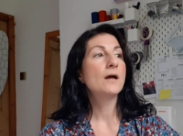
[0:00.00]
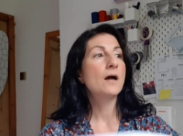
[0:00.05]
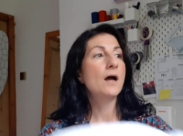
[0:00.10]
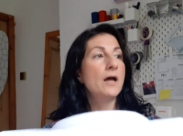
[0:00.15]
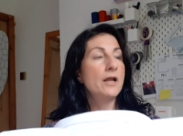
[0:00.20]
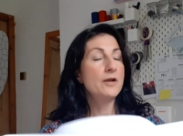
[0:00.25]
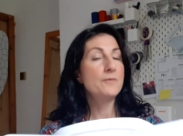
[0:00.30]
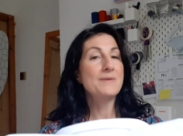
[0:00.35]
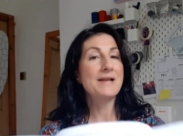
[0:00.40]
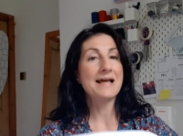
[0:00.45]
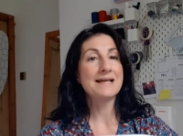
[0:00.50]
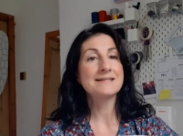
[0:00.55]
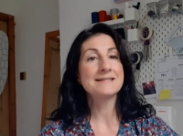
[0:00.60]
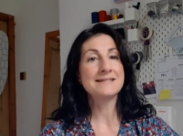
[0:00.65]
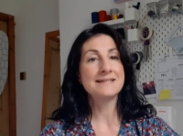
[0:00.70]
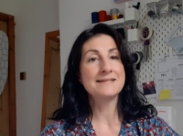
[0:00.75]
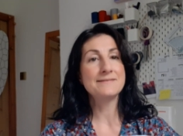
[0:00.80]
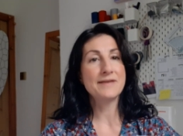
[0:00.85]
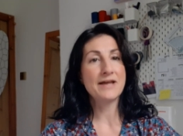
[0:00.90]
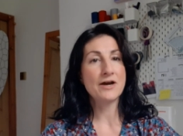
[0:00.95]
And I'm glad I
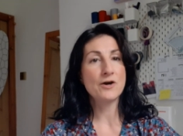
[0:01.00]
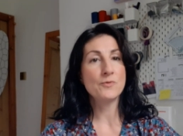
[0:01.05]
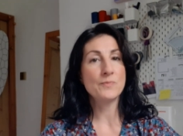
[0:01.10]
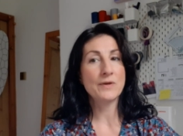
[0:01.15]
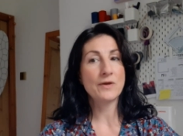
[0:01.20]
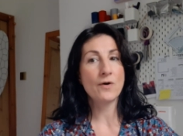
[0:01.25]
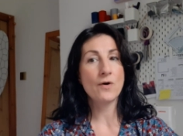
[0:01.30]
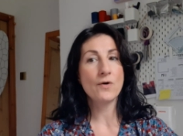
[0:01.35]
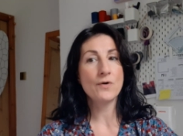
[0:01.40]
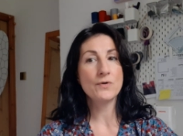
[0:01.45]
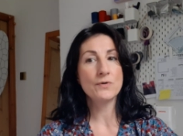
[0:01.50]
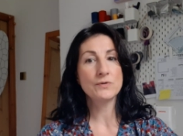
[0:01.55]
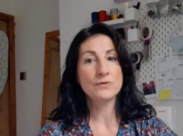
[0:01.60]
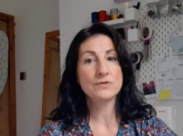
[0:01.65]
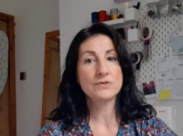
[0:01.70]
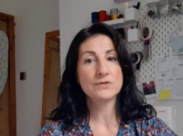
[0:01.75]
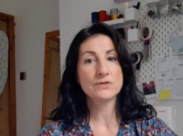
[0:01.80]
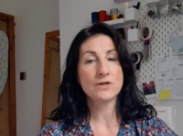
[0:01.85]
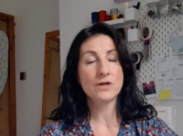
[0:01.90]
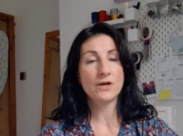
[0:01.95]
didn't now,
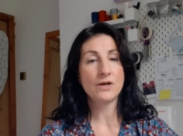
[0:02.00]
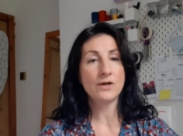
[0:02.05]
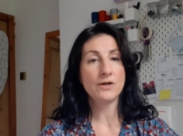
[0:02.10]
because